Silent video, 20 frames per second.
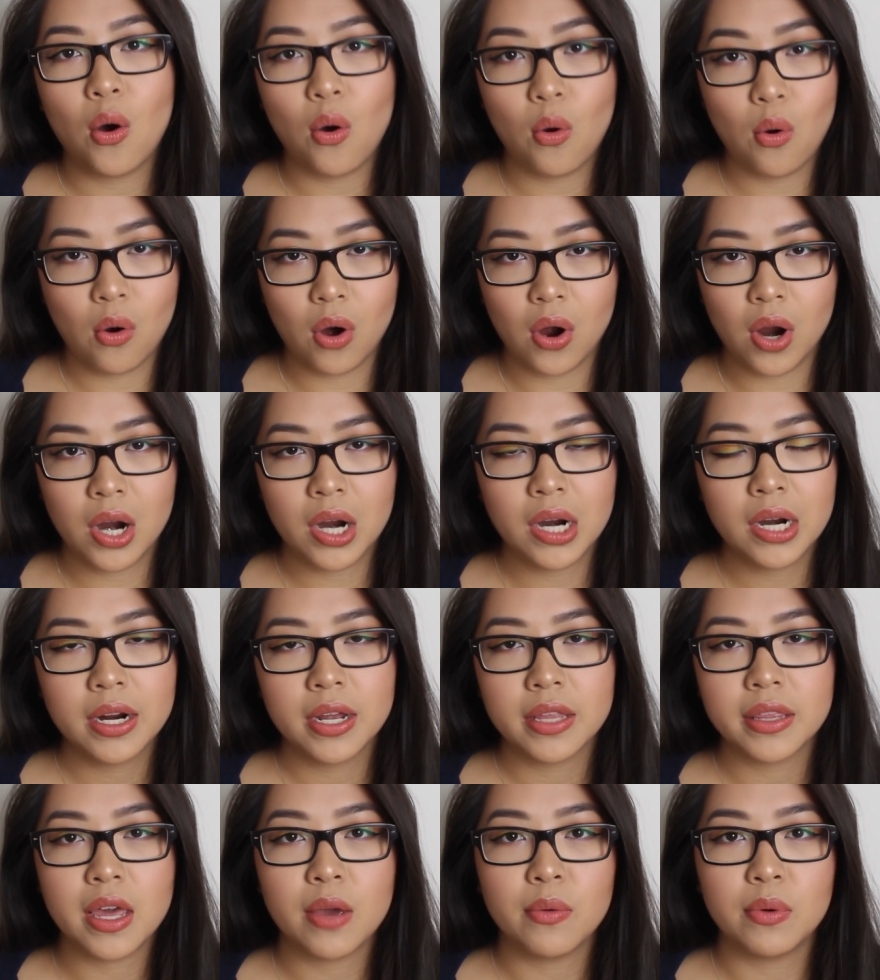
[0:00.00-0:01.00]

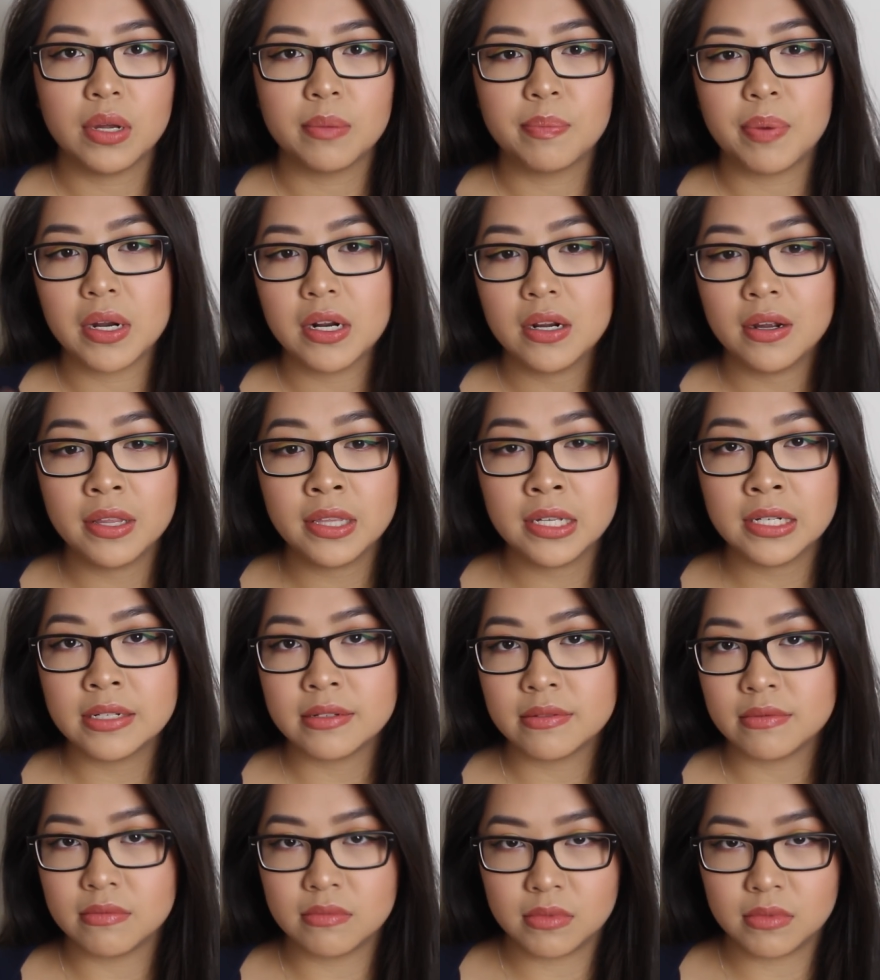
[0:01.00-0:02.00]
or they would put it on the
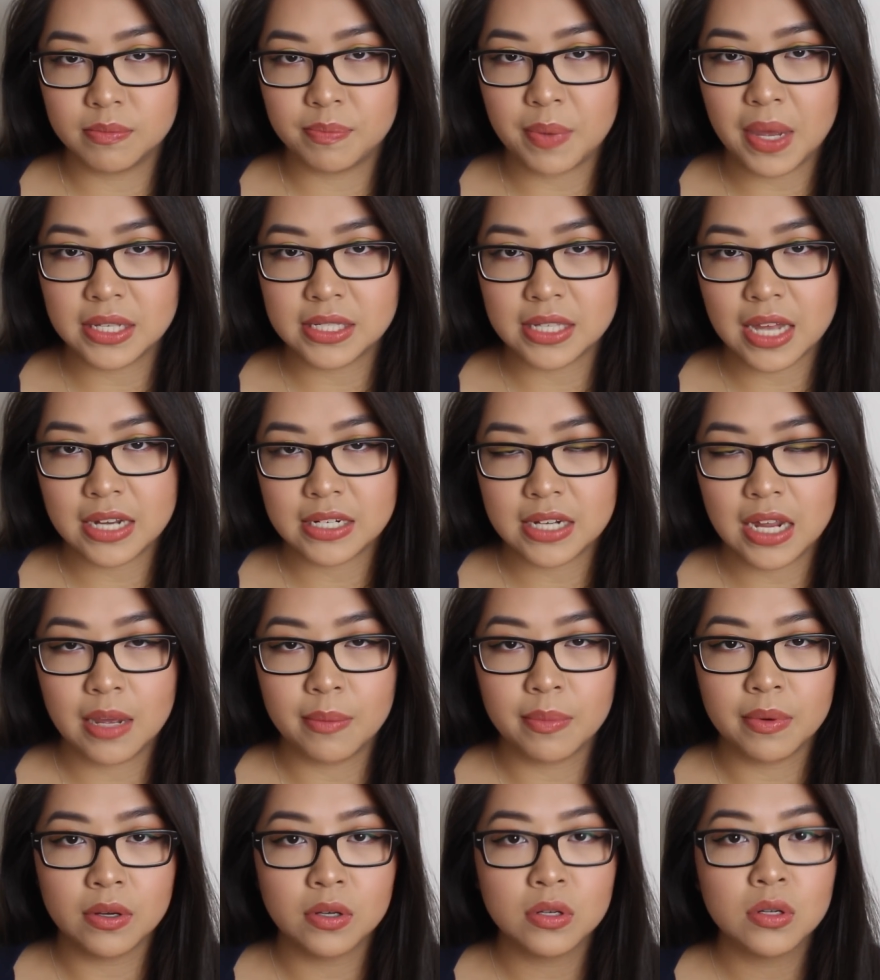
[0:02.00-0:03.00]
bedside
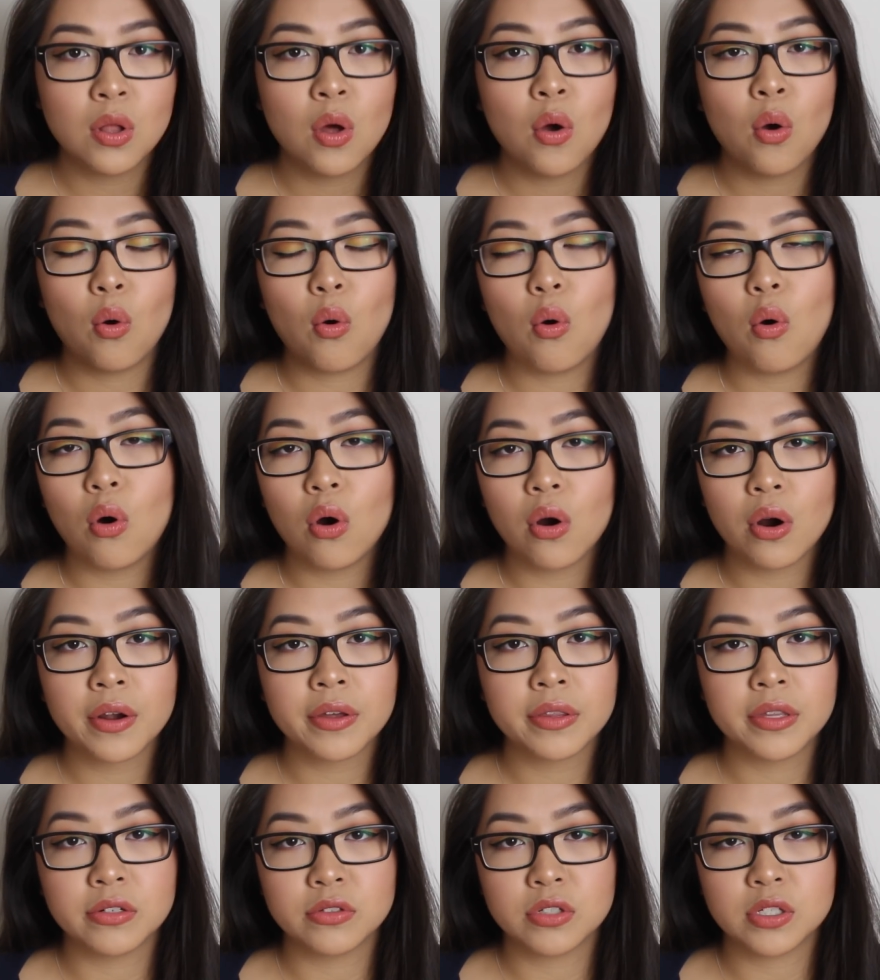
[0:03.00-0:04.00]
table,
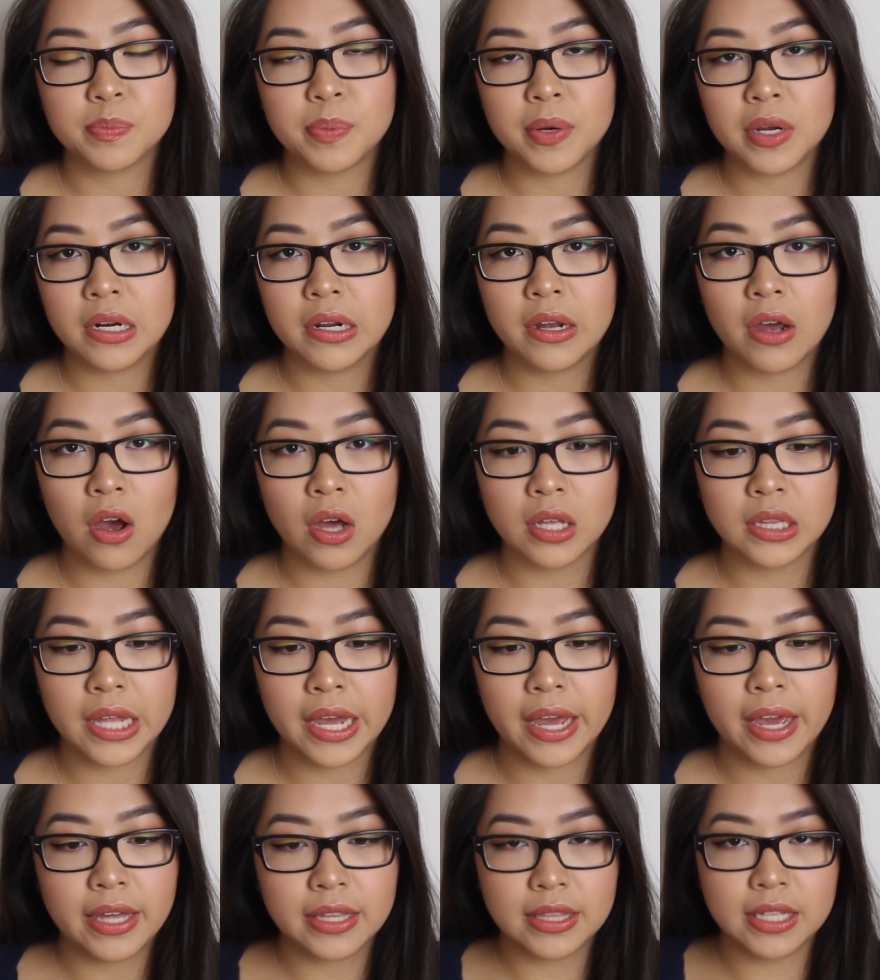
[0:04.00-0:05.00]
or they'll just put it on
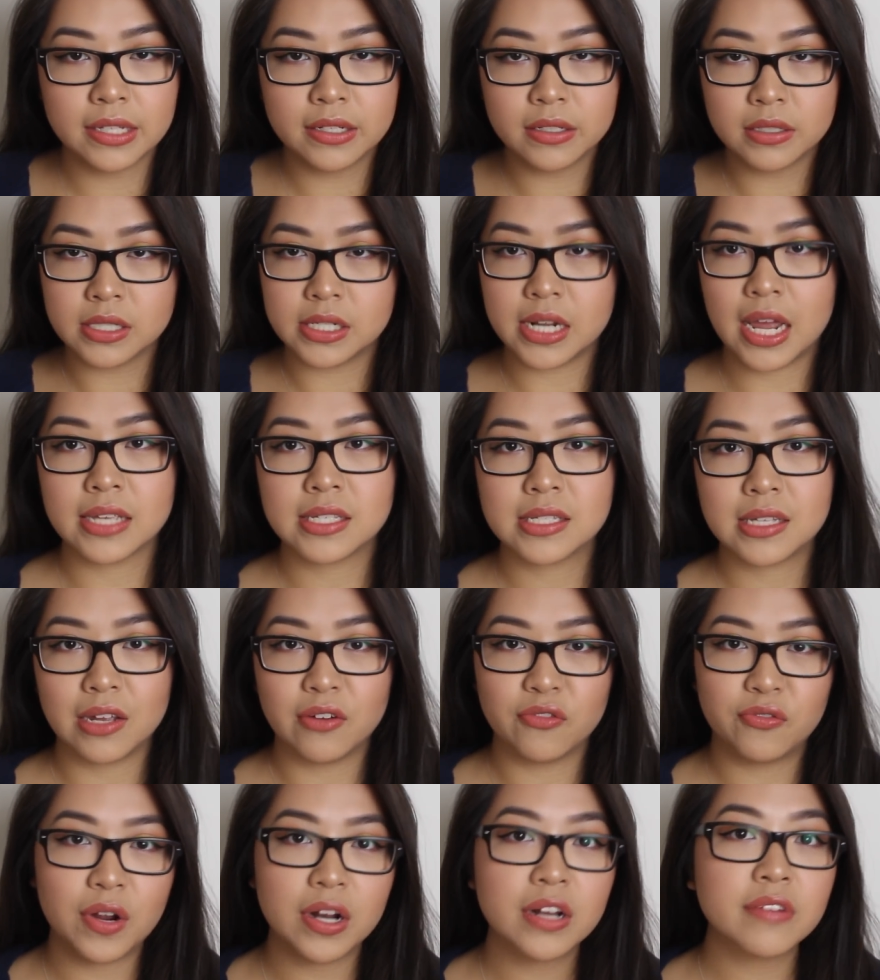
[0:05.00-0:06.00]
like the little desk
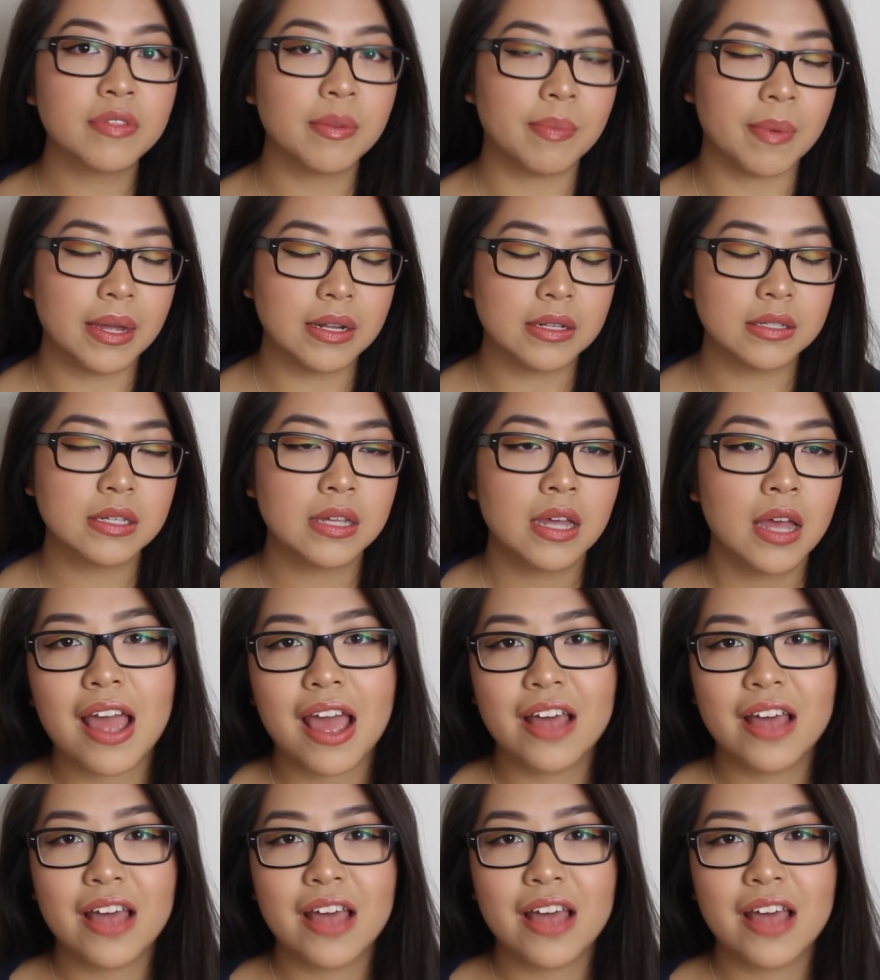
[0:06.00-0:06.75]
in front of the bed.